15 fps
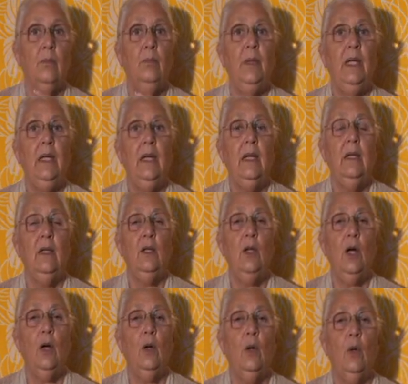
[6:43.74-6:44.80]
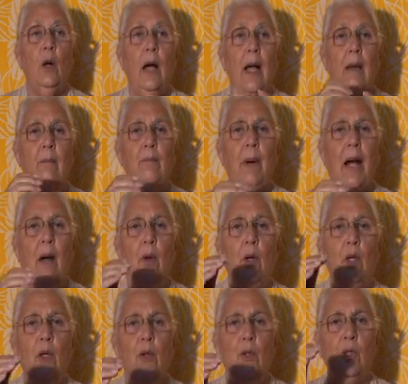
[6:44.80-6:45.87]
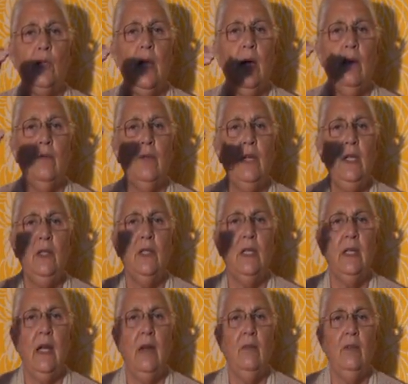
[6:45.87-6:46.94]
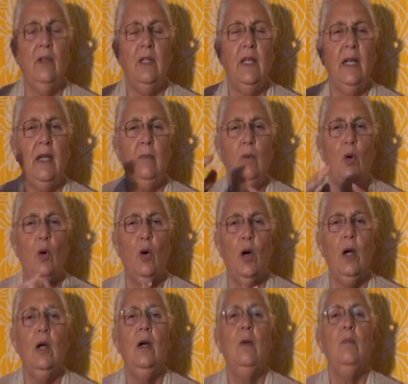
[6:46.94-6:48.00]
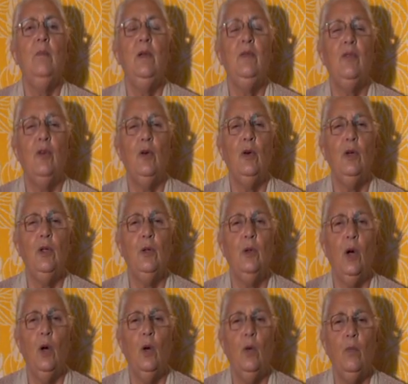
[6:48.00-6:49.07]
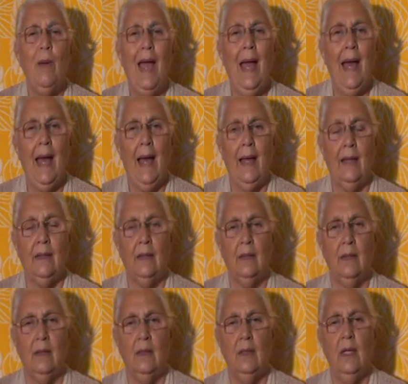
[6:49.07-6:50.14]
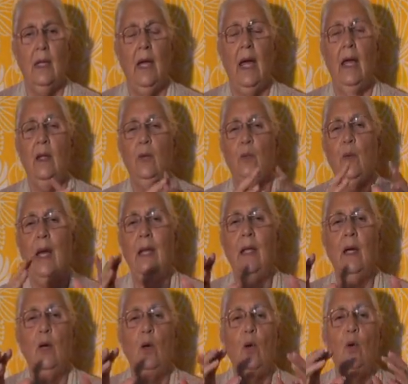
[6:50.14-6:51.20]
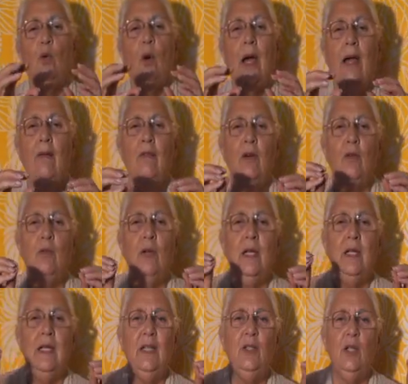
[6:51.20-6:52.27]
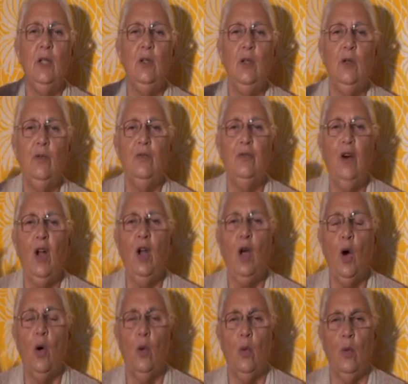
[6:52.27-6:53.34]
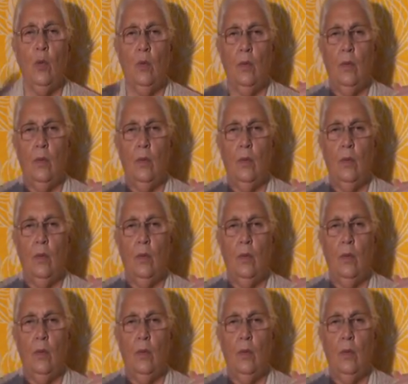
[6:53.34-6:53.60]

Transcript: Be in the know. Empower yourself each and every day more before you go mad. And whether whoever religion you follow,